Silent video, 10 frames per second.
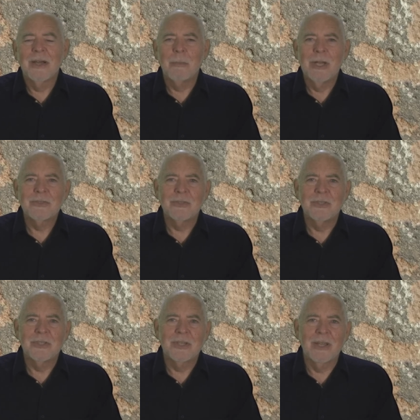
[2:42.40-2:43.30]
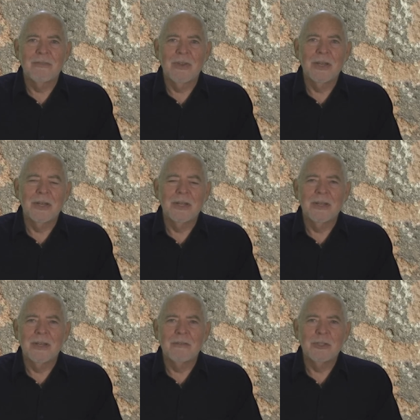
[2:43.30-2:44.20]
a message that they found it
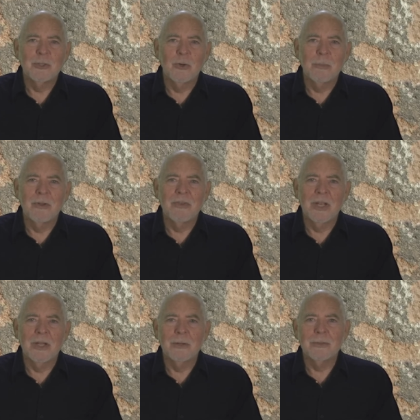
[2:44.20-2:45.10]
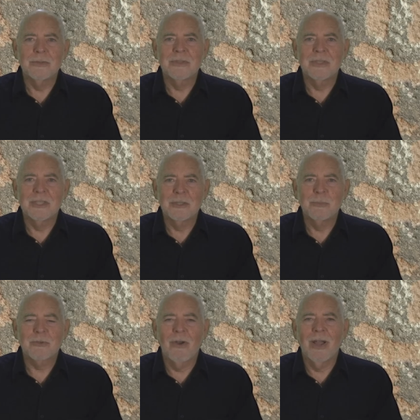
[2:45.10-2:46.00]
and they've enjoyed my videos and they
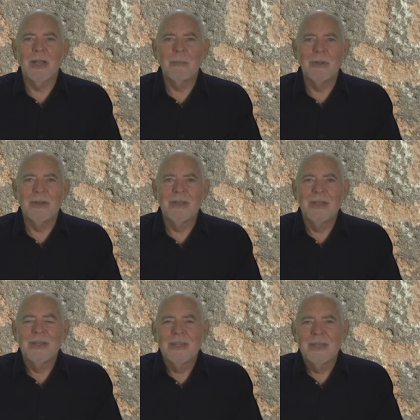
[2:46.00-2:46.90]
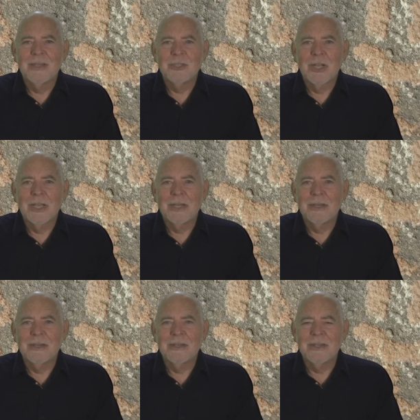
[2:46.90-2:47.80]
subscribe and and
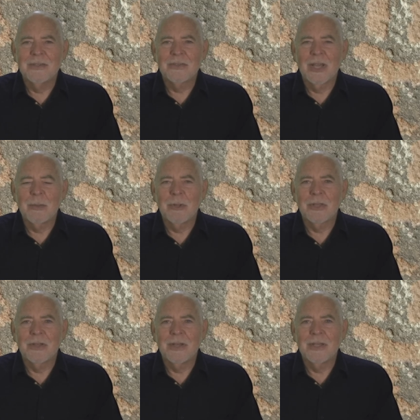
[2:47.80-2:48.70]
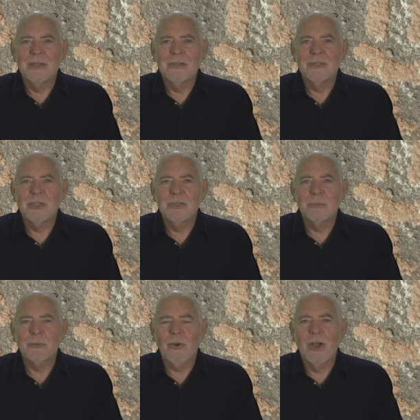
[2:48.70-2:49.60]
Jan uh, did the same the other day. She
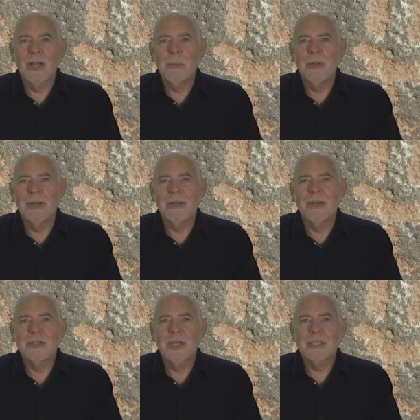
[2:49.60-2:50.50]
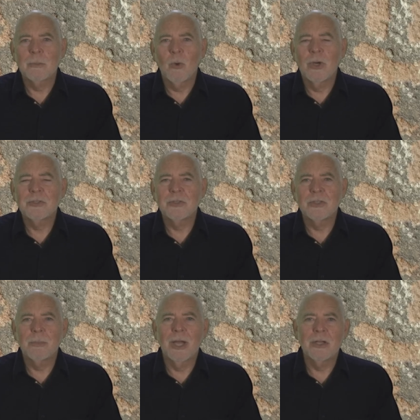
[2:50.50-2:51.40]
subscribed and uh, she had some
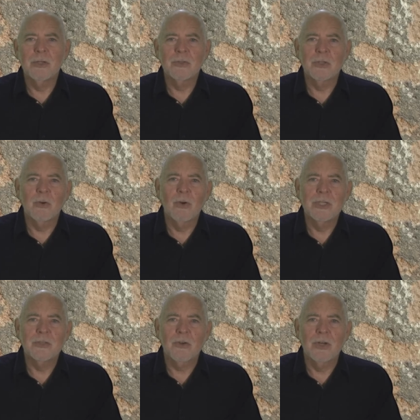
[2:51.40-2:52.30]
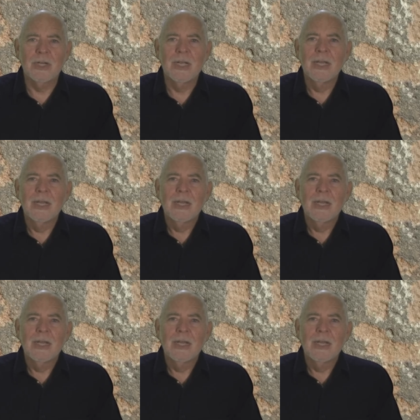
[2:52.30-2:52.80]
questions about using the green screen.